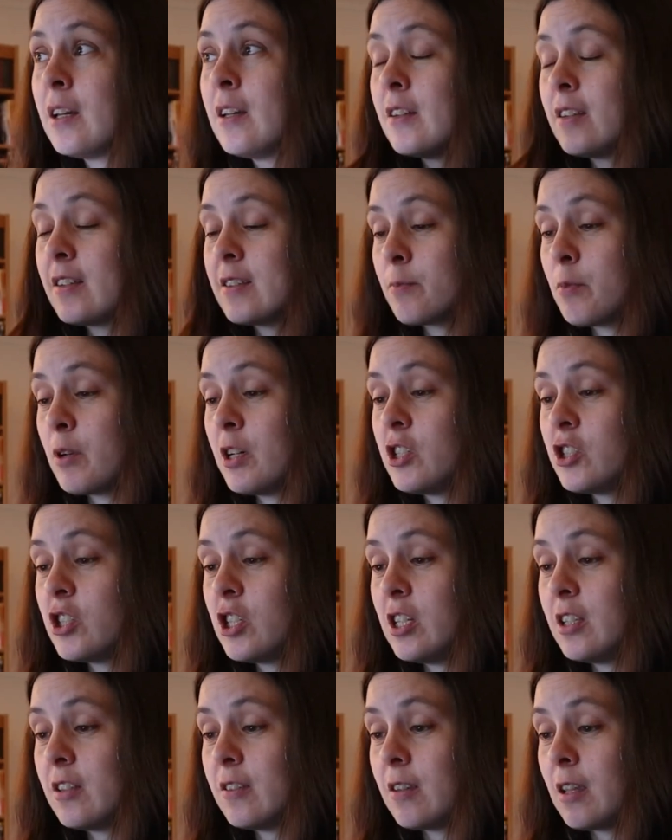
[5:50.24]
The
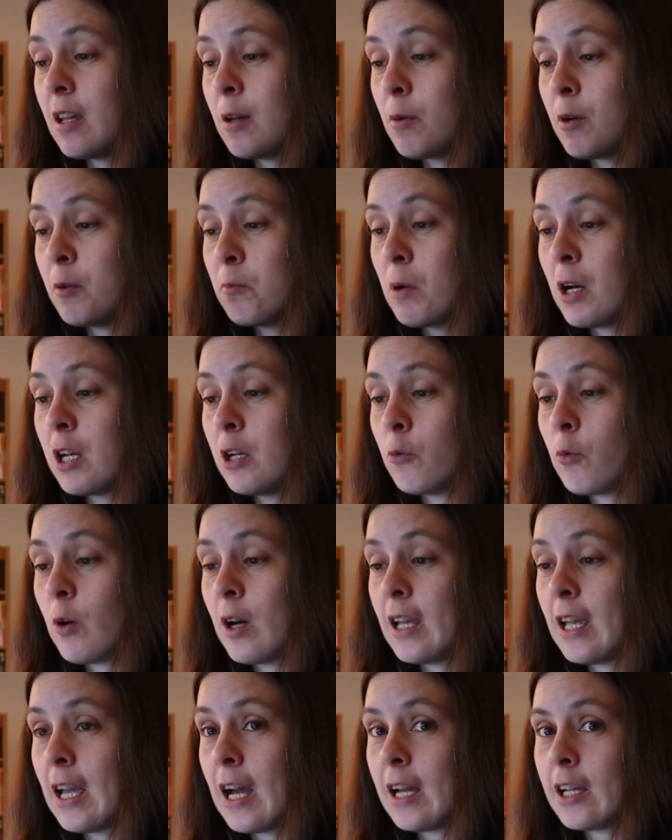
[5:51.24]
spreadsheet, by the
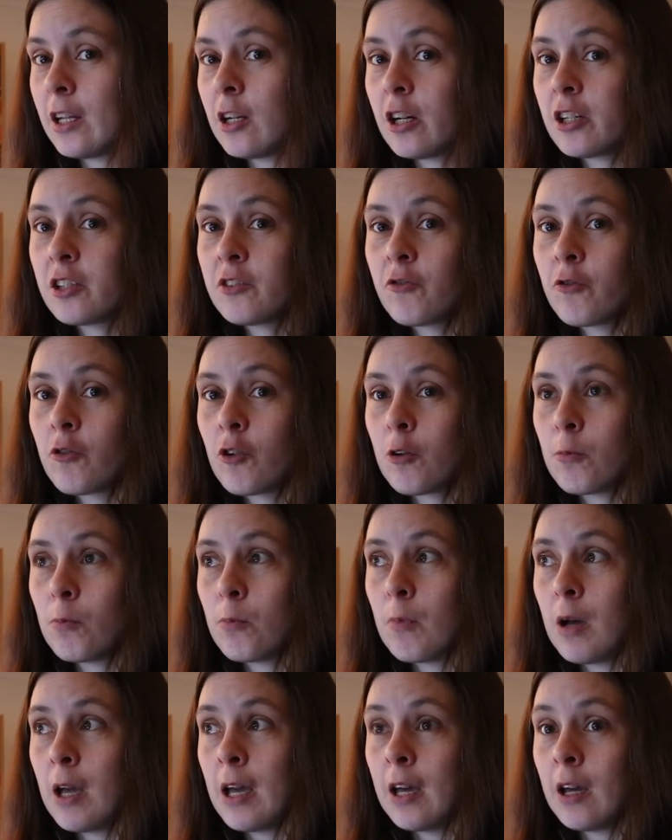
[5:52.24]
way, I got
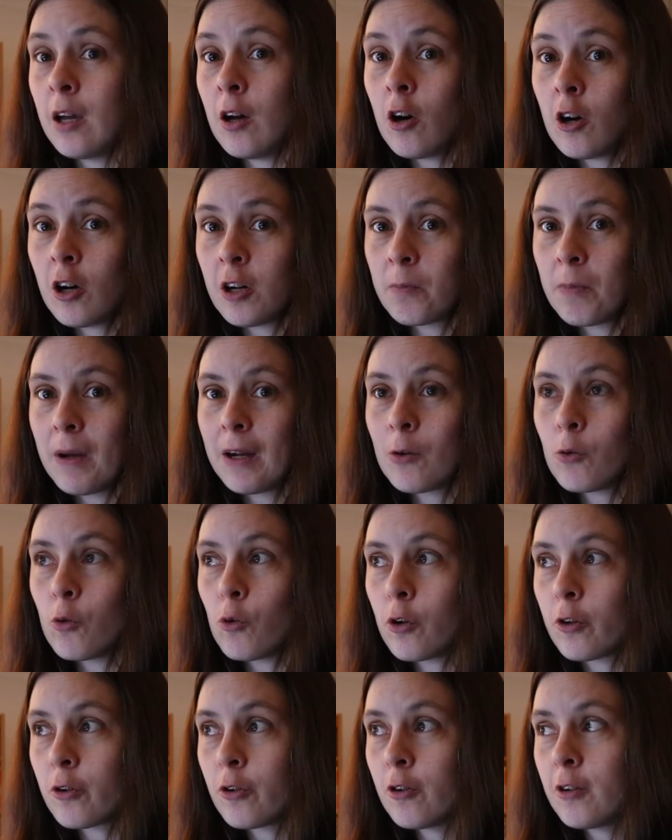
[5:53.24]
from Heart by
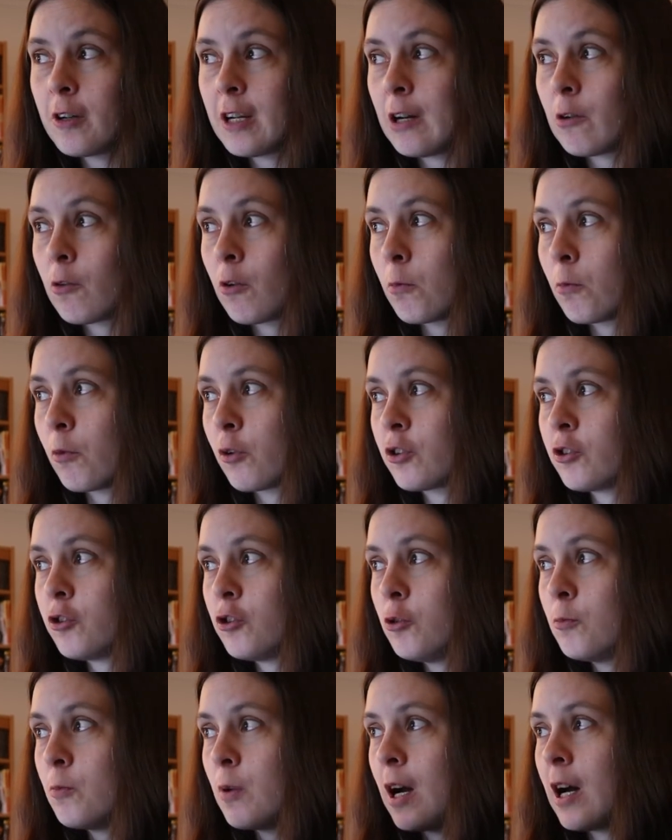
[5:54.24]
Quarter here on
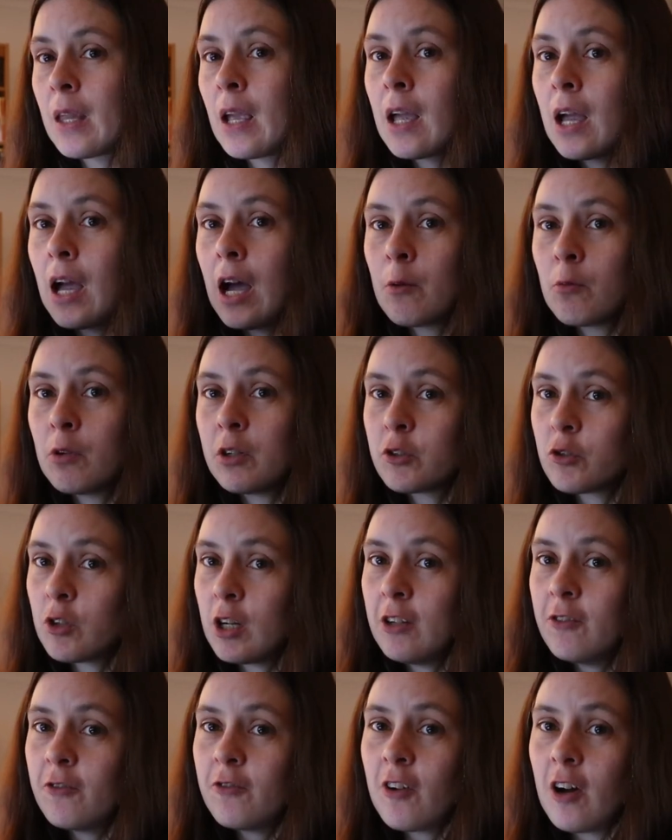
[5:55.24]
BookTube. I will
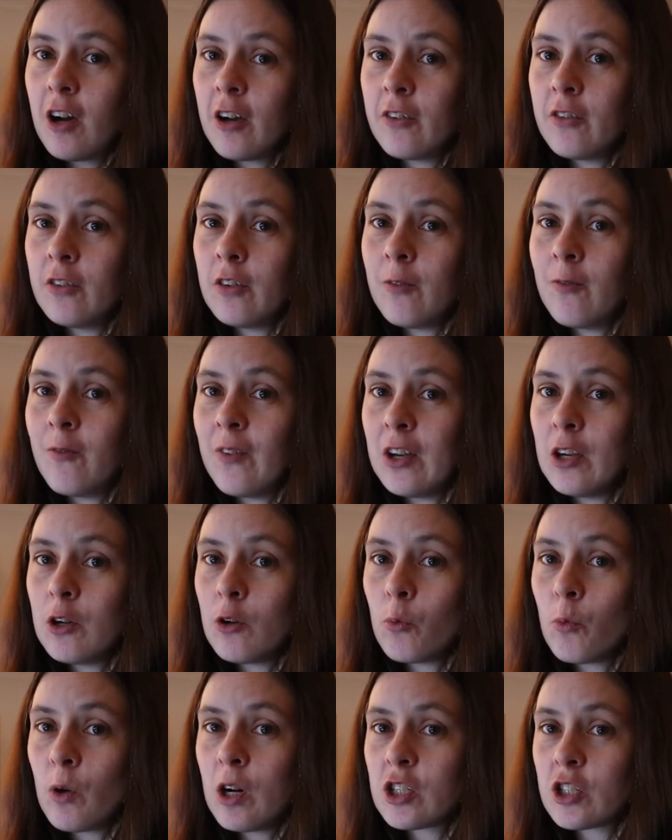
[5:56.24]
try and find the
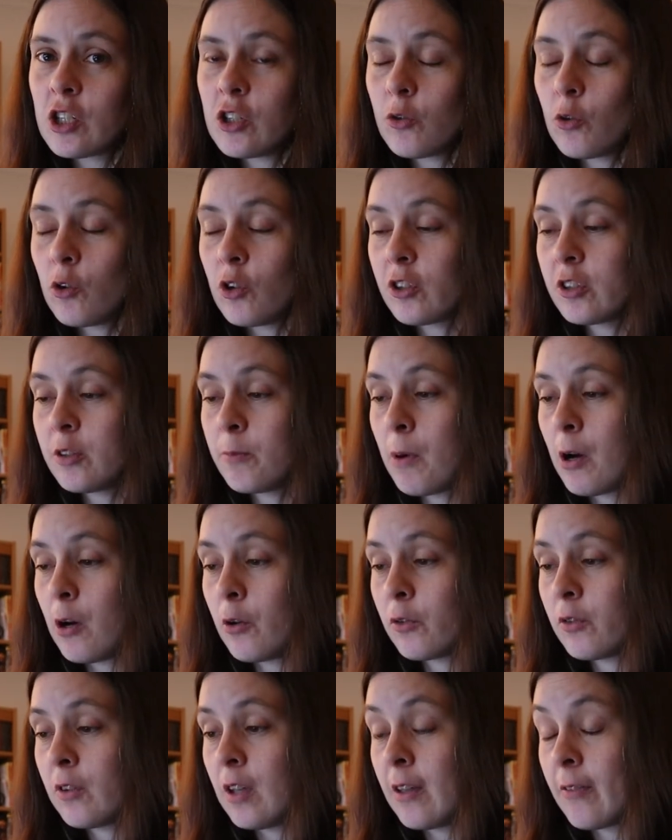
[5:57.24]
video where she talked
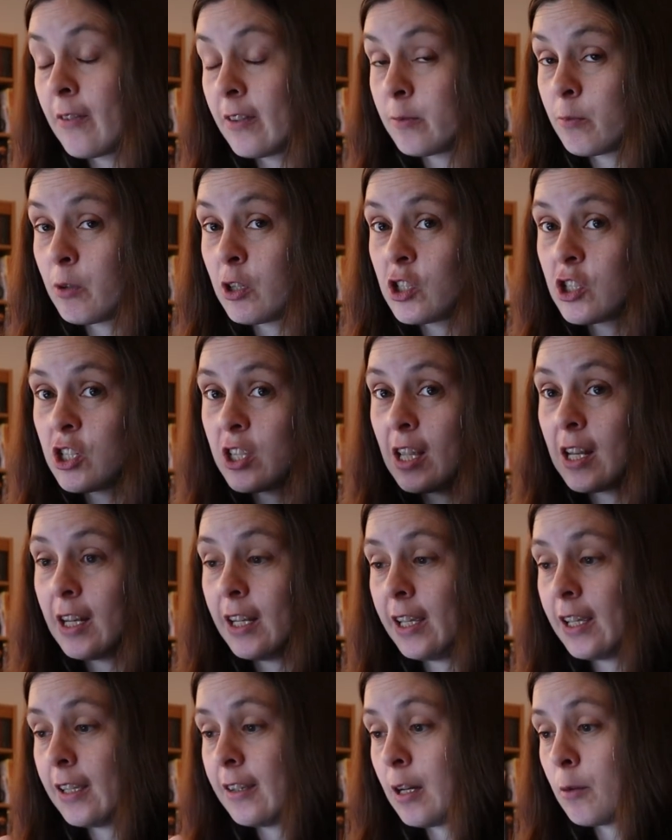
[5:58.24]
about the spreadsheet and
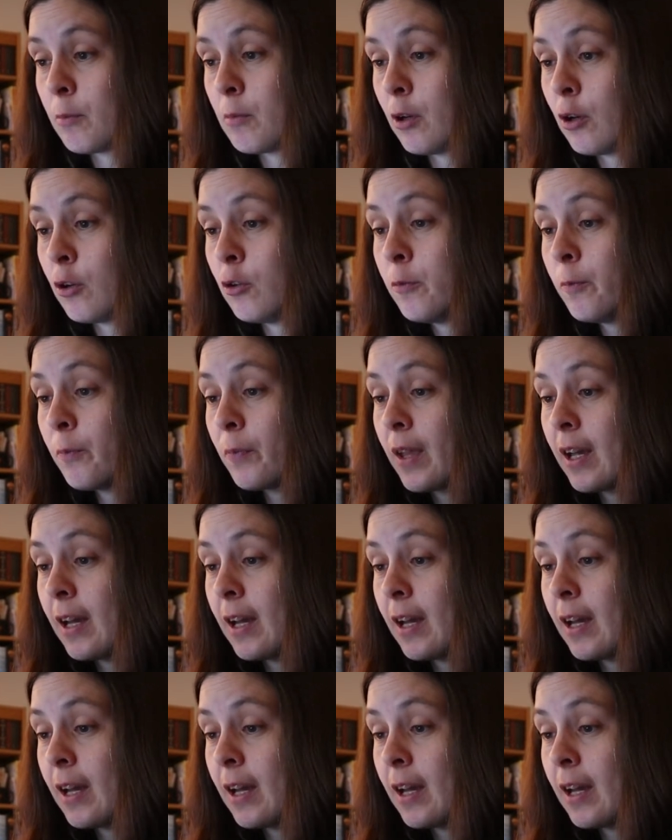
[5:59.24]
link it down below.